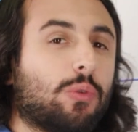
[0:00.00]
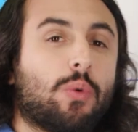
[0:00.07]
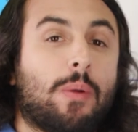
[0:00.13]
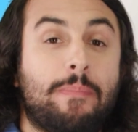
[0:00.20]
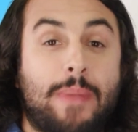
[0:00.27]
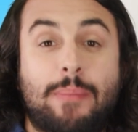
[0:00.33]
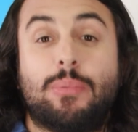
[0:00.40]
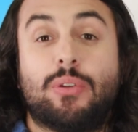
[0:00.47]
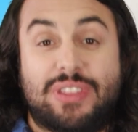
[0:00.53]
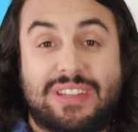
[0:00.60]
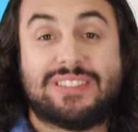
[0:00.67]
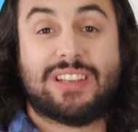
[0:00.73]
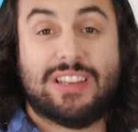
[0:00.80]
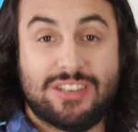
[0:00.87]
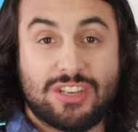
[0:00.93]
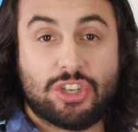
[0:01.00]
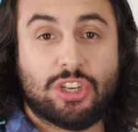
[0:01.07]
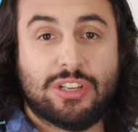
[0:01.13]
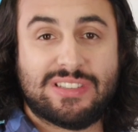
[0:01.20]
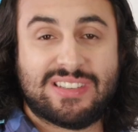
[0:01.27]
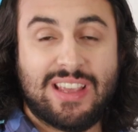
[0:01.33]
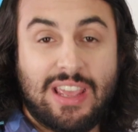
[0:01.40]
to remember these
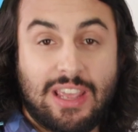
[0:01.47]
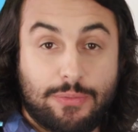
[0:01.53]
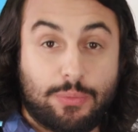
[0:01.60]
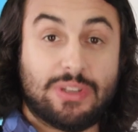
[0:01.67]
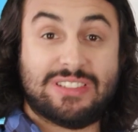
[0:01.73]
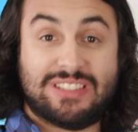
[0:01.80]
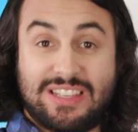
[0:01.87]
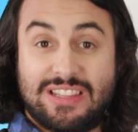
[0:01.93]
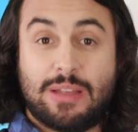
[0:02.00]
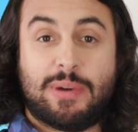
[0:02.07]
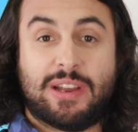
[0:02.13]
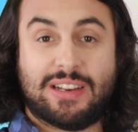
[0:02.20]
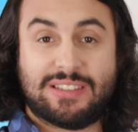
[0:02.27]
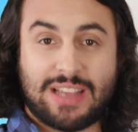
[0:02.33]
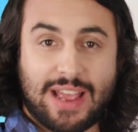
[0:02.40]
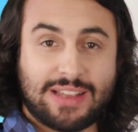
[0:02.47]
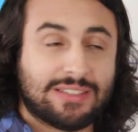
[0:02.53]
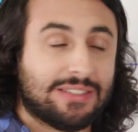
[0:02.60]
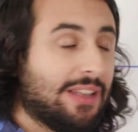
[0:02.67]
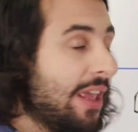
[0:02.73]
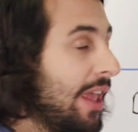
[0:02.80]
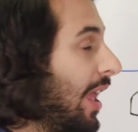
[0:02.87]
conditions, if we see them on a
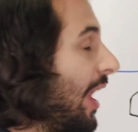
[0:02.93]
test,